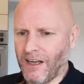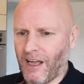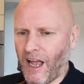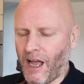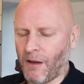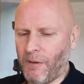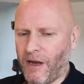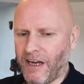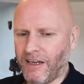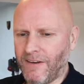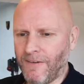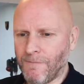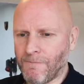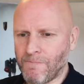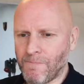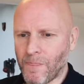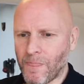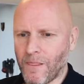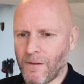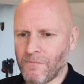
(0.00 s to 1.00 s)
I mean,
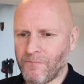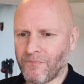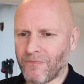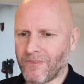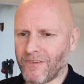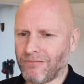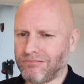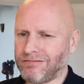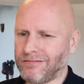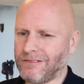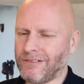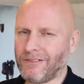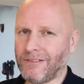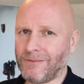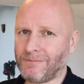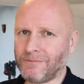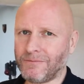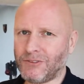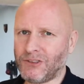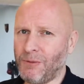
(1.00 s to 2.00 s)

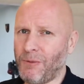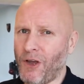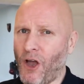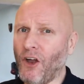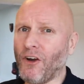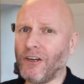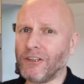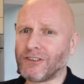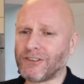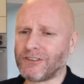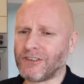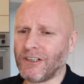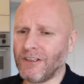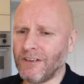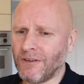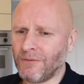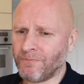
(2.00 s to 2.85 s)
to be honest,